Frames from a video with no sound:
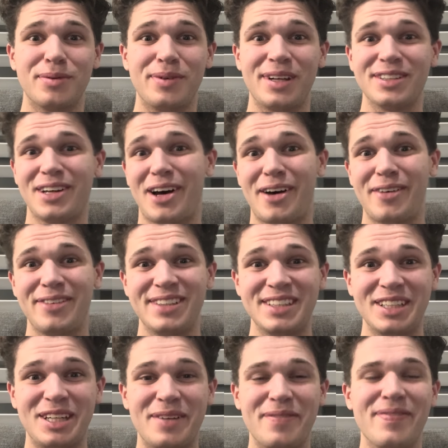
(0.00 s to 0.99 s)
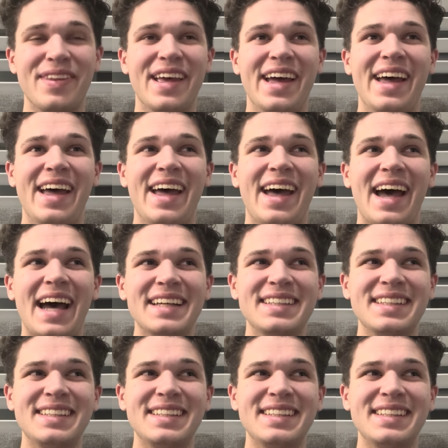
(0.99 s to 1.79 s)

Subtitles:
Because obviously, as a